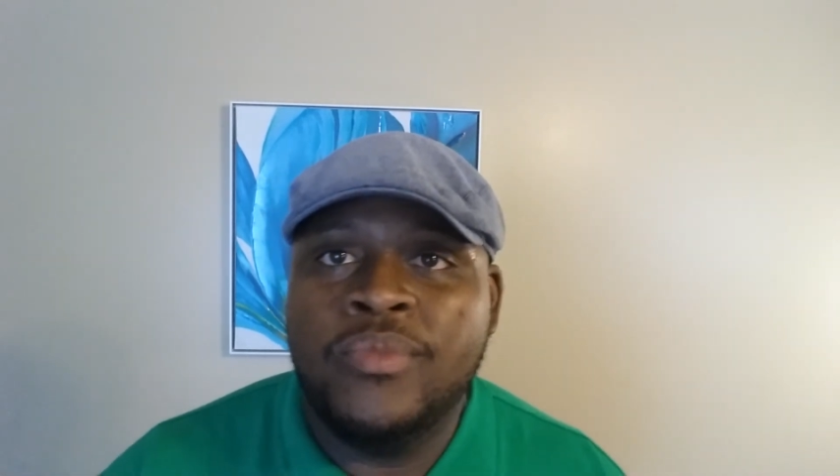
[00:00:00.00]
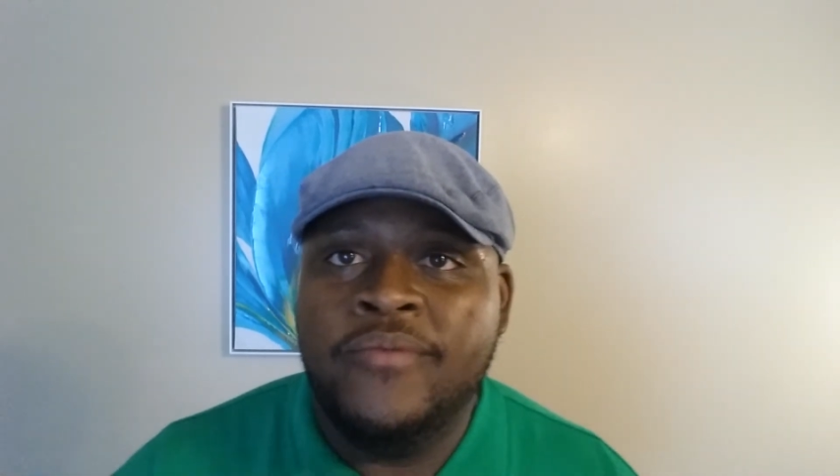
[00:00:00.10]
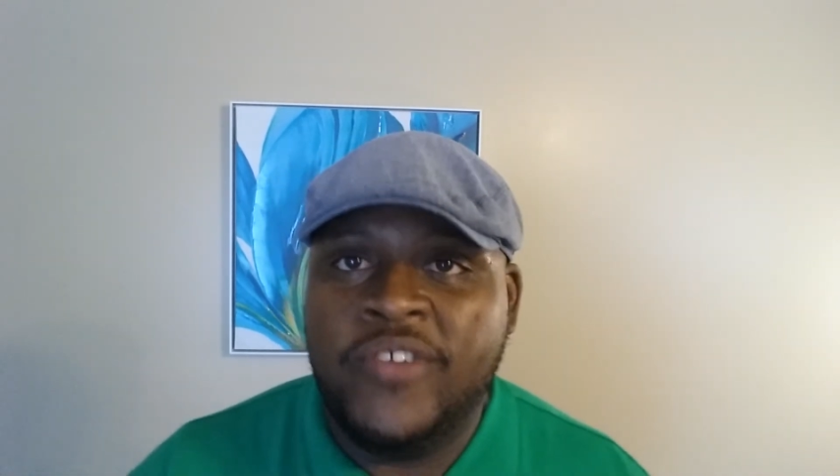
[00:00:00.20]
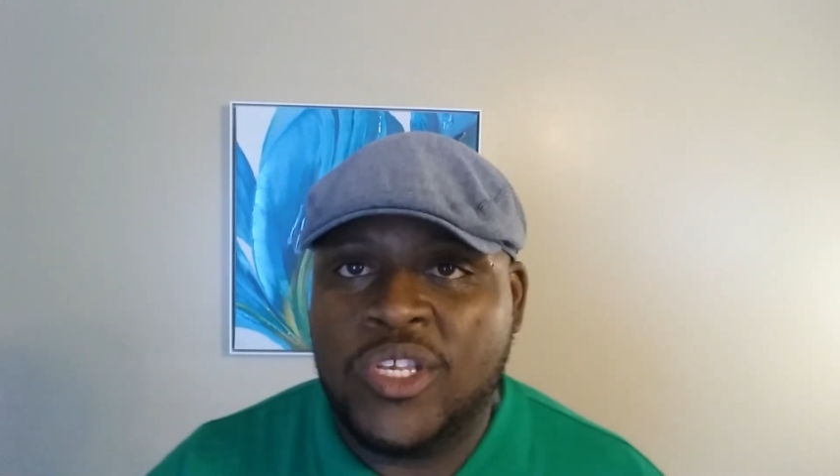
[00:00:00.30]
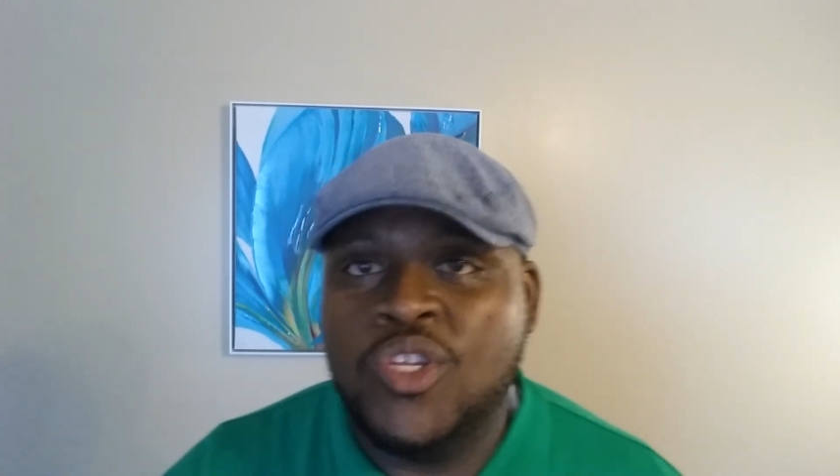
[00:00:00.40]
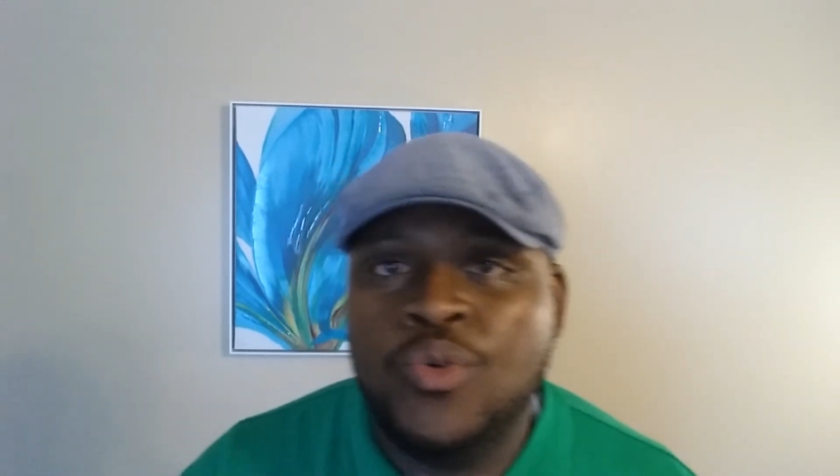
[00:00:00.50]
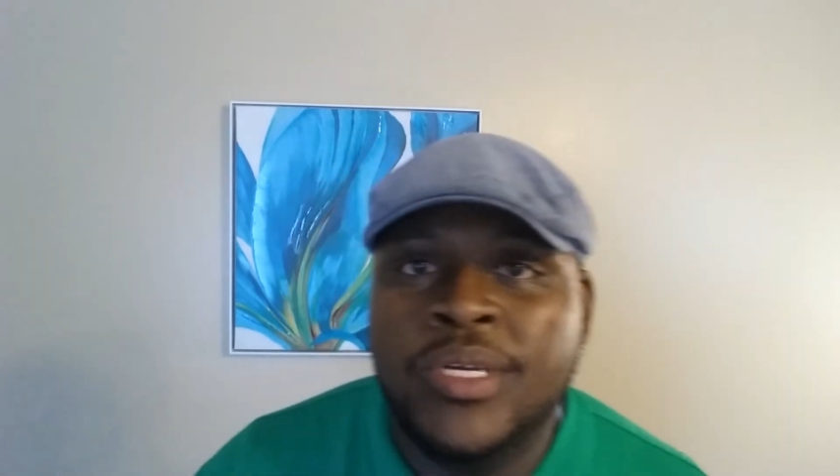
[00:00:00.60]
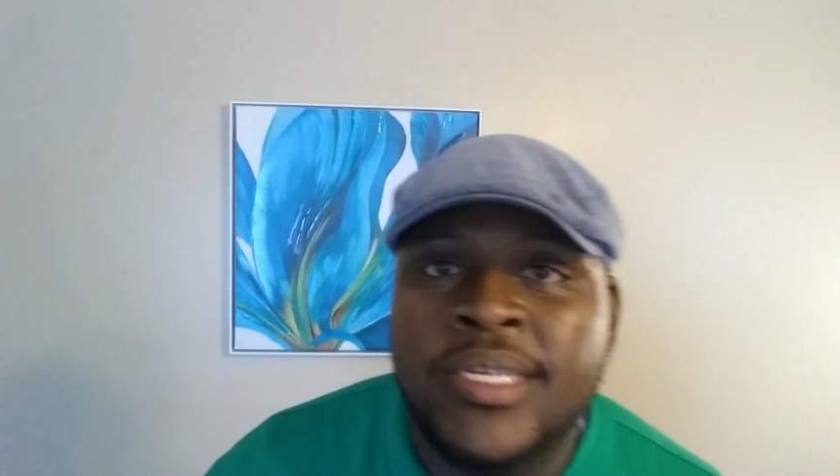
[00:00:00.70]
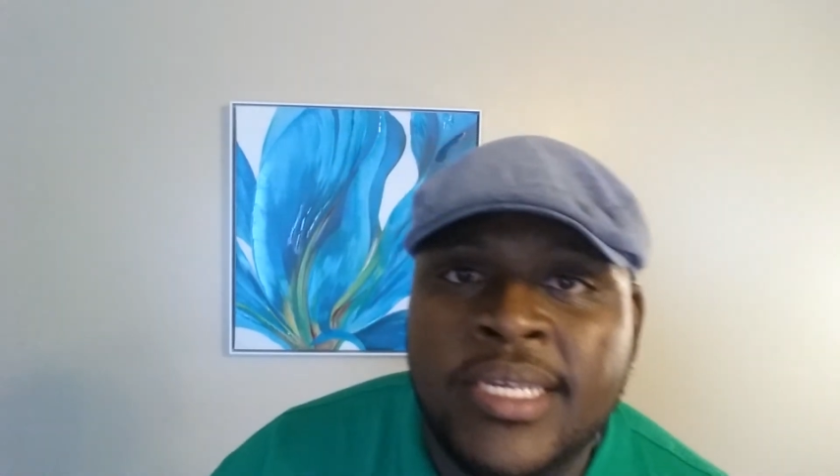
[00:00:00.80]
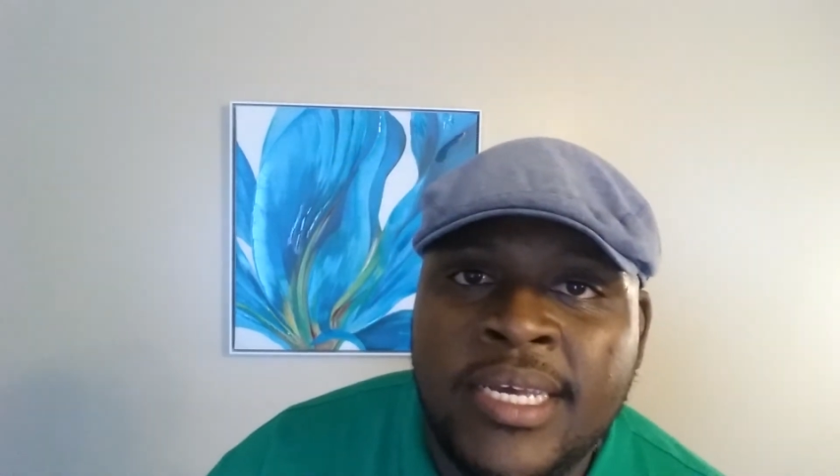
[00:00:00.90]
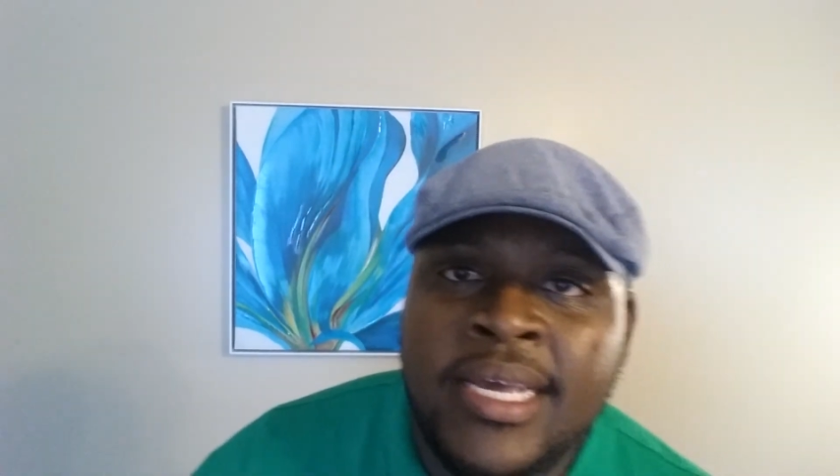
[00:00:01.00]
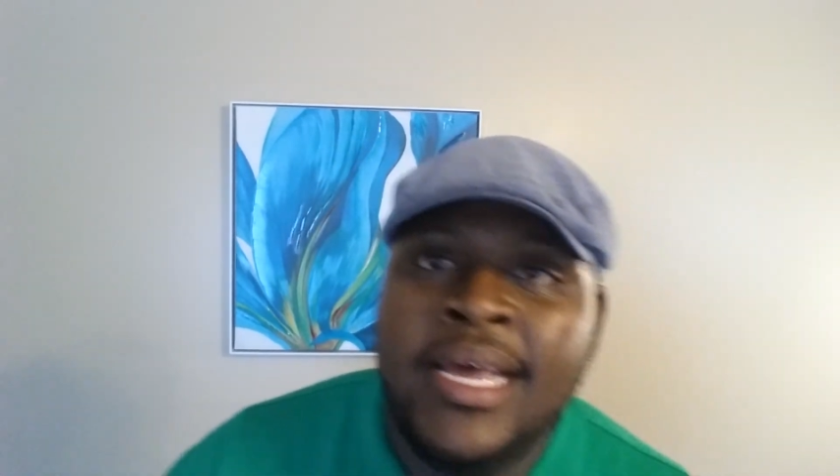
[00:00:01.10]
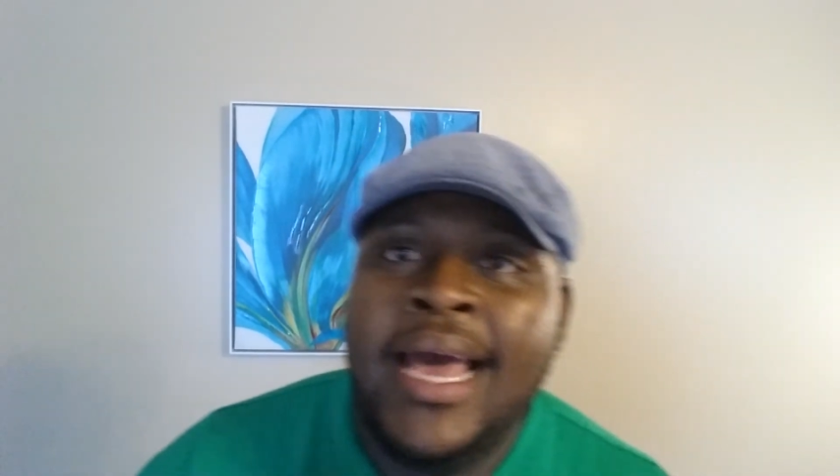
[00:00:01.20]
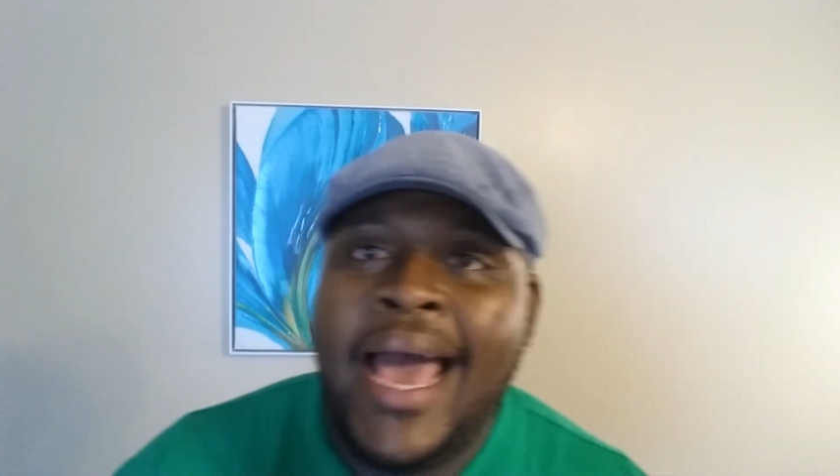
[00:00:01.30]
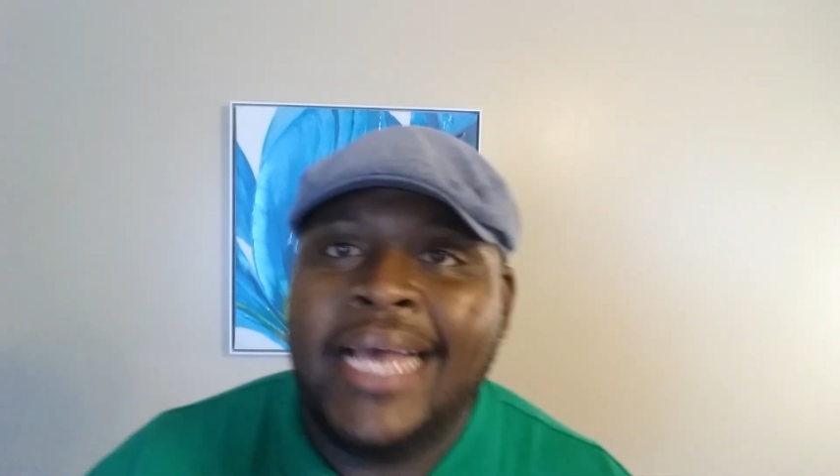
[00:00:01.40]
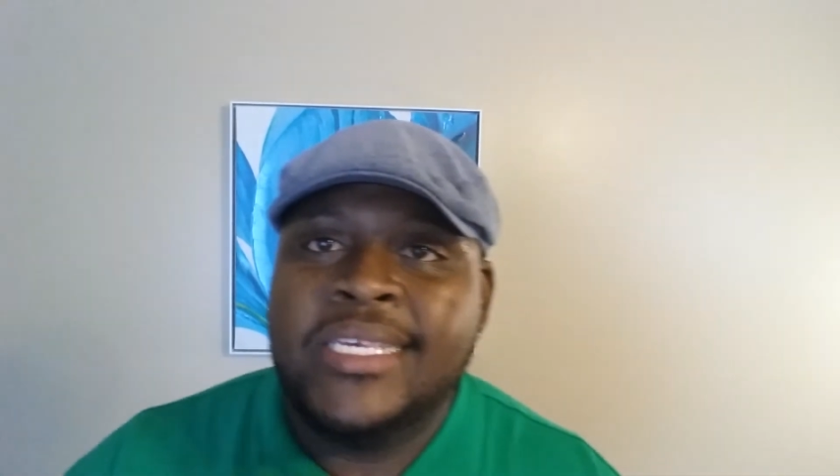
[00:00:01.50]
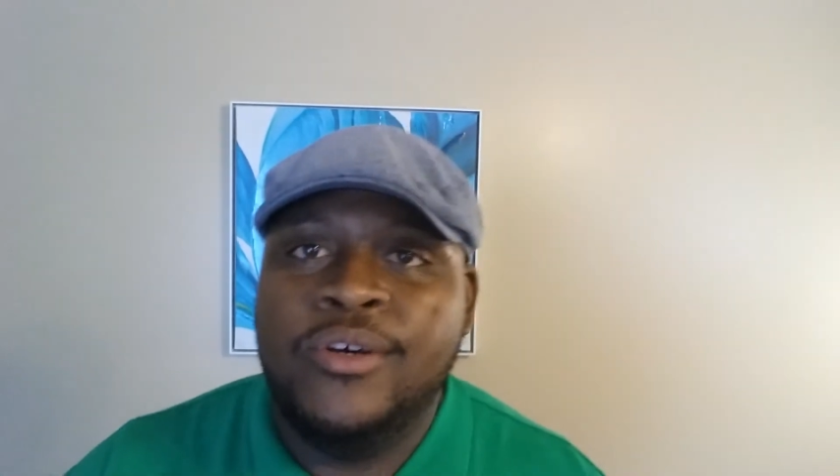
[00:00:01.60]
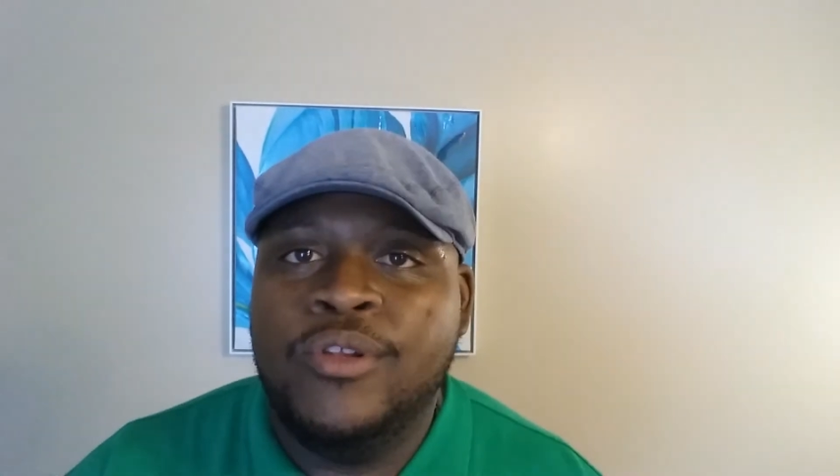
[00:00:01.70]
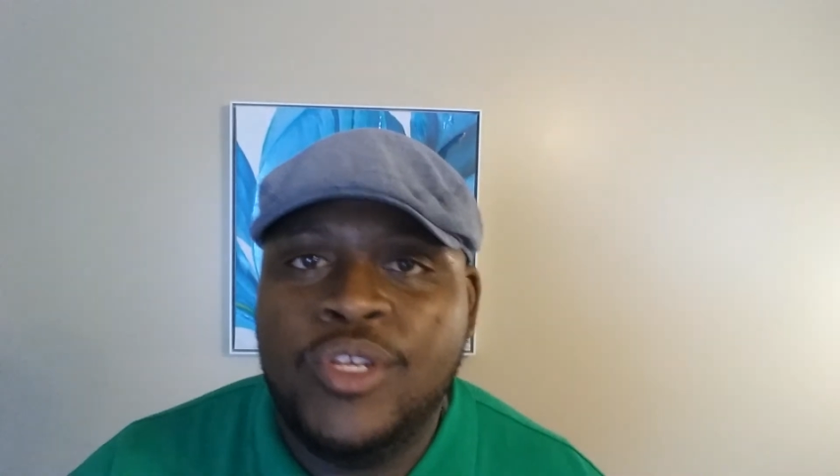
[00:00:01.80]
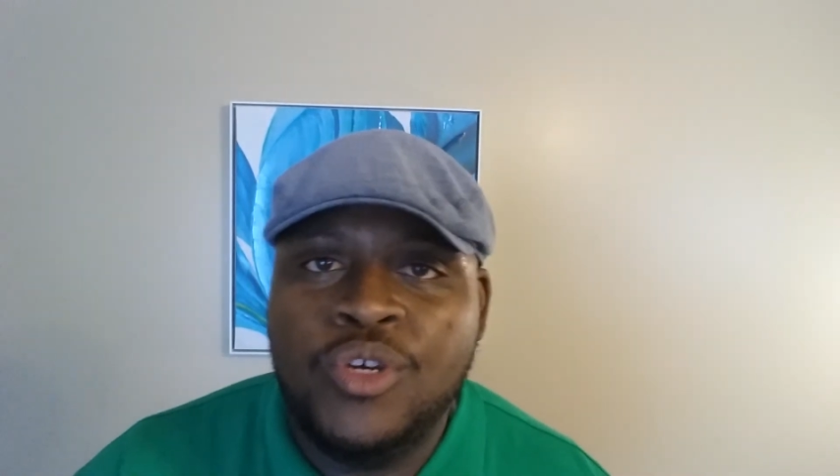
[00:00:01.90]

for students. High school,